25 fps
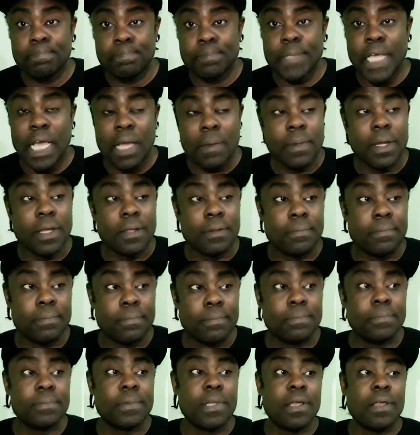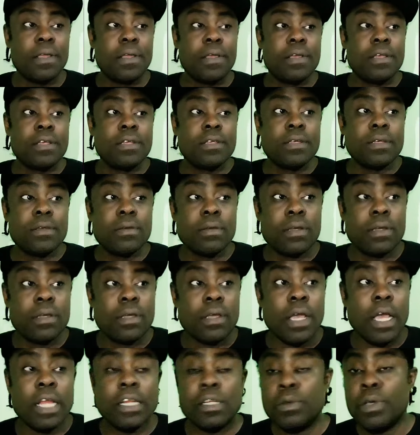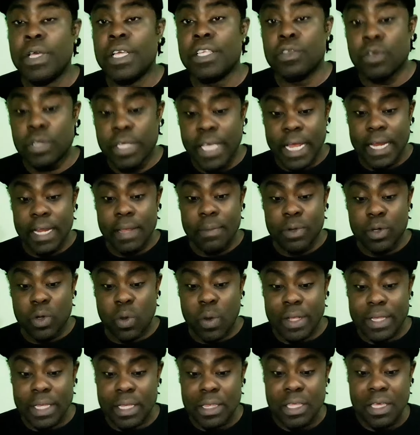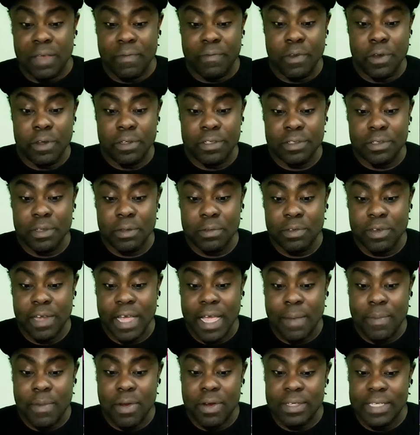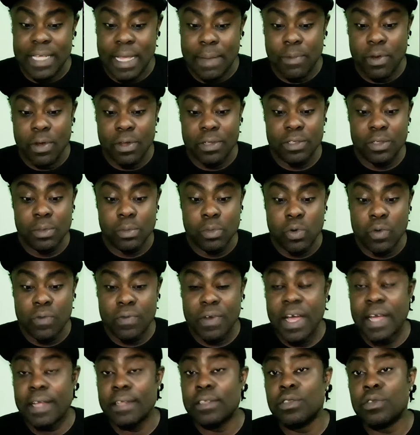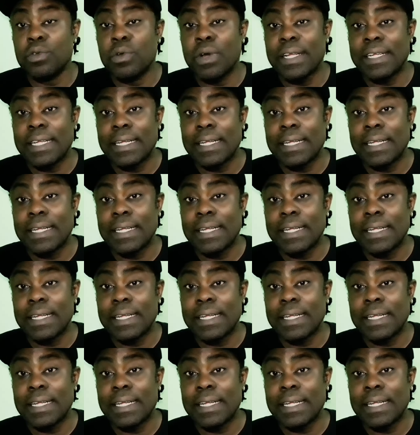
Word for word: Yeah, man. Anyways, you can let me know what you think, viewers and subscribers. I'm going to move on to